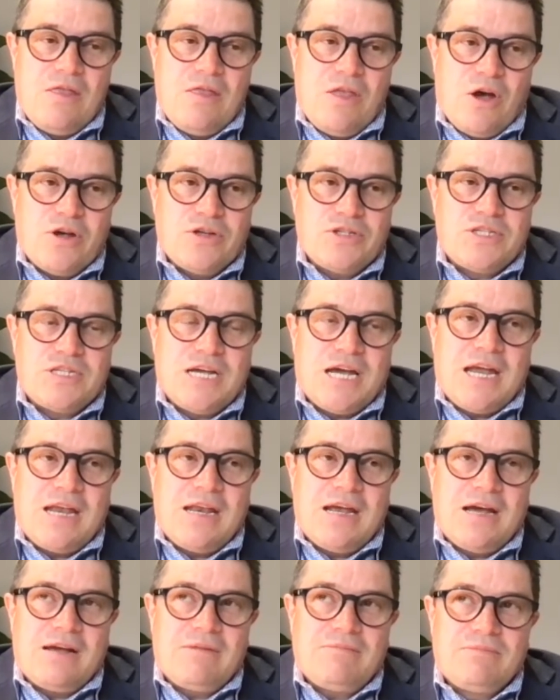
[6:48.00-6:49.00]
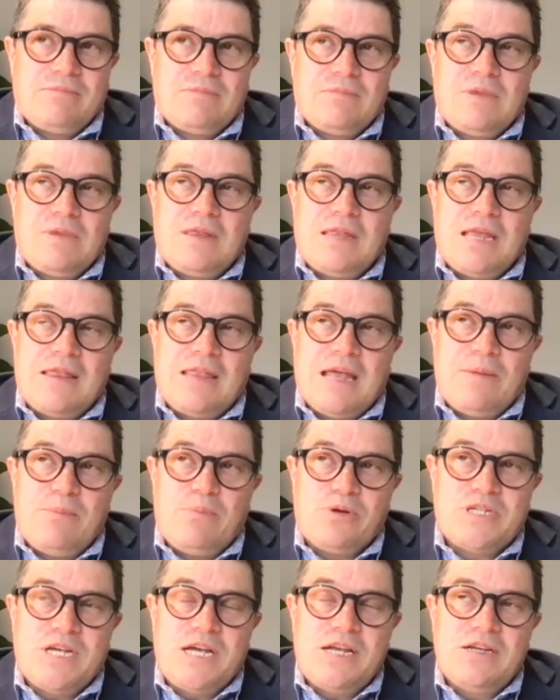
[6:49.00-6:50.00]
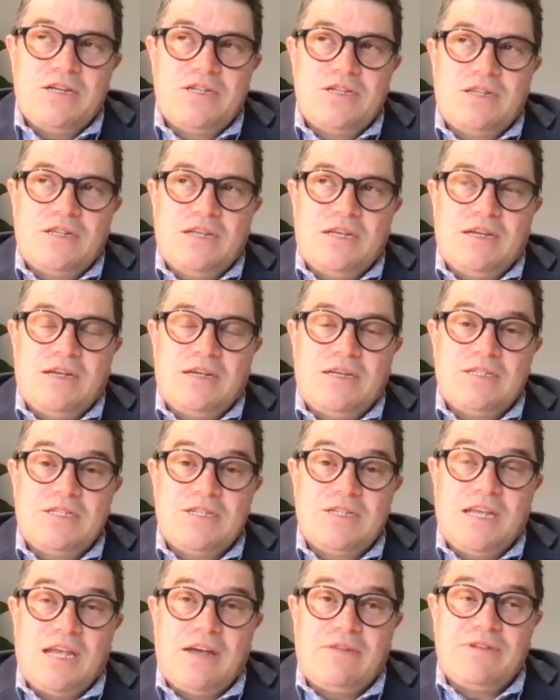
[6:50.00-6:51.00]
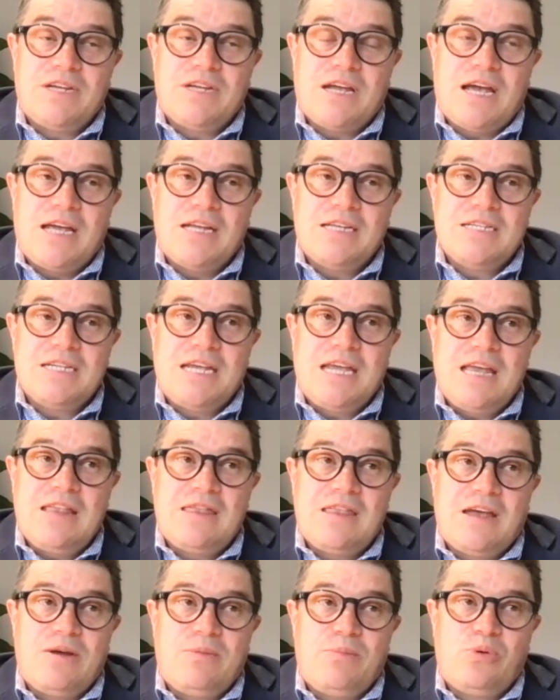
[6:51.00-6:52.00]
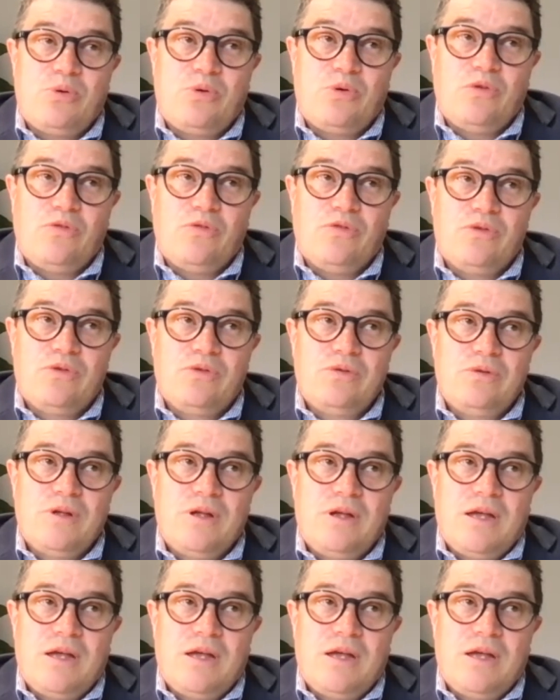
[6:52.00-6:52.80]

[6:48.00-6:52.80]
those data that they presented to the FDA to get that approval